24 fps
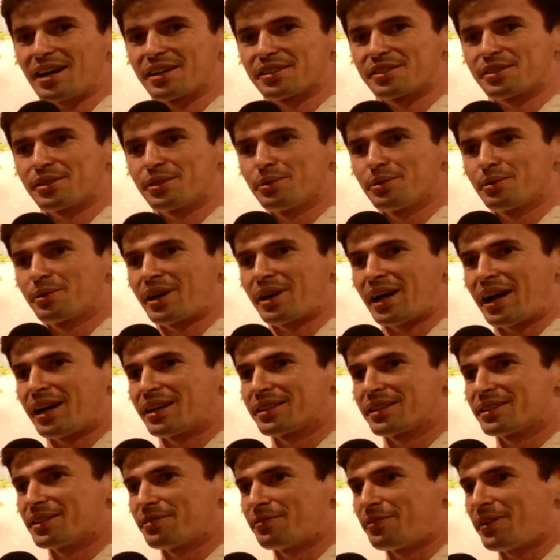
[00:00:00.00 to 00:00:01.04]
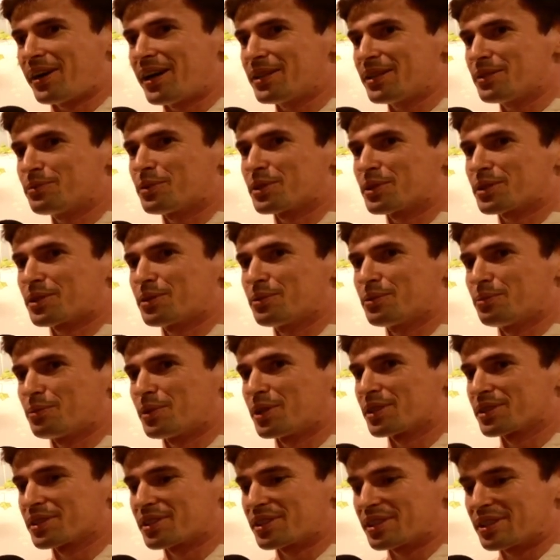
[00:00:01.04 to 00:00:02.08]
as you can define what you
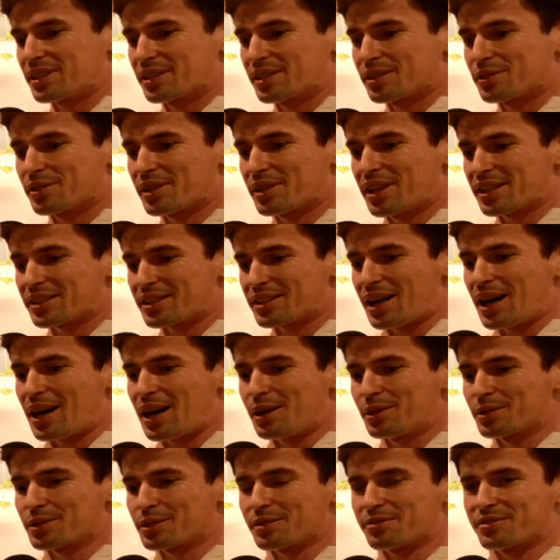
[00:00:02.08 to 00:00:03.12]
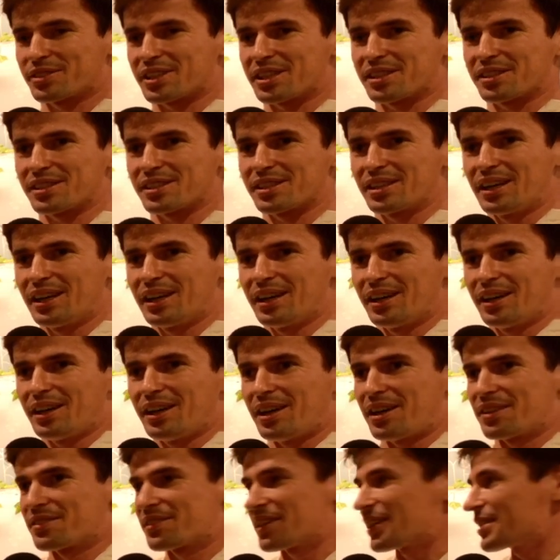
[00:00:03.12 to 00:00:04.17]
want to get out of this
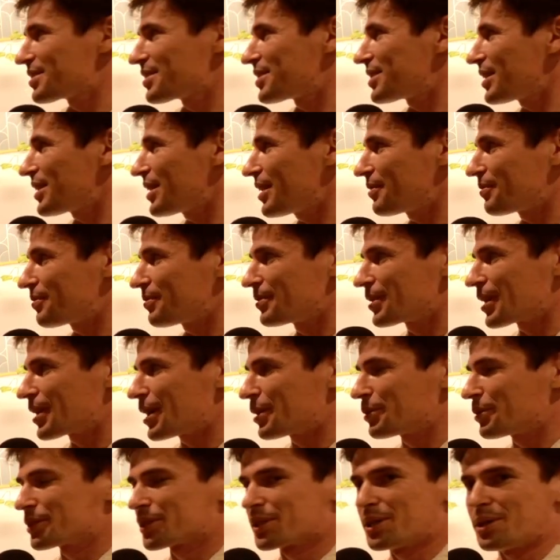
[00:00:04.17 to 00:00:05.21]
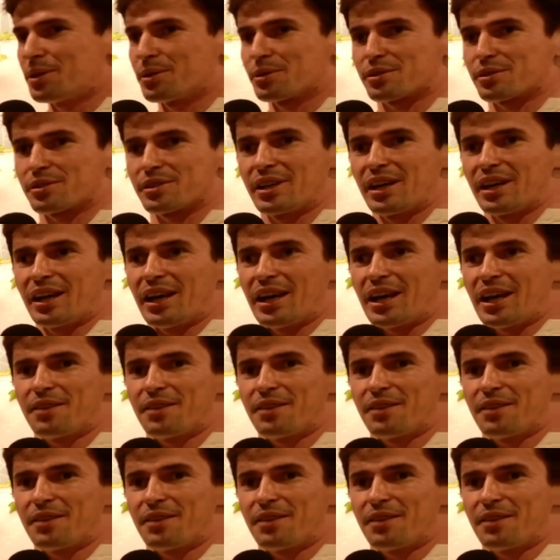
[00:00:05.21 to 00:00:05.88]
and then see how it goes.